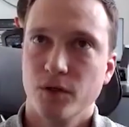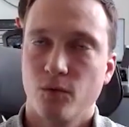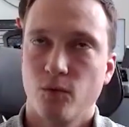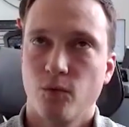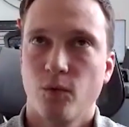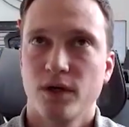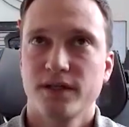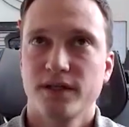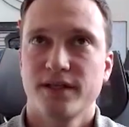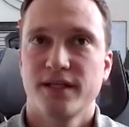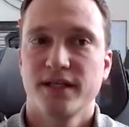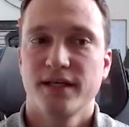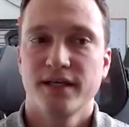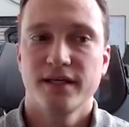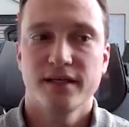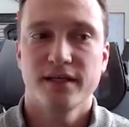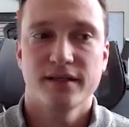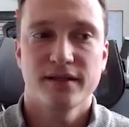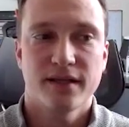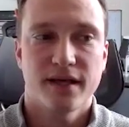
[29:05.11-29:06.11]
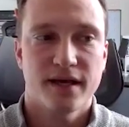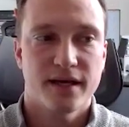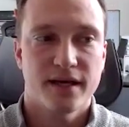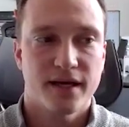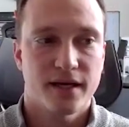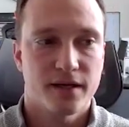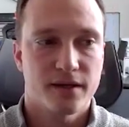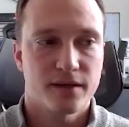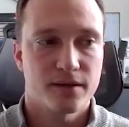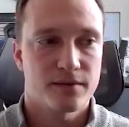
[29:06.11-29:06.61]
know one thing
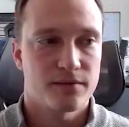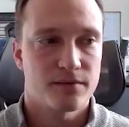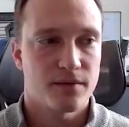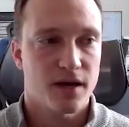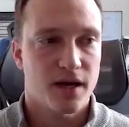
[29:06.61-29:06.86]
that i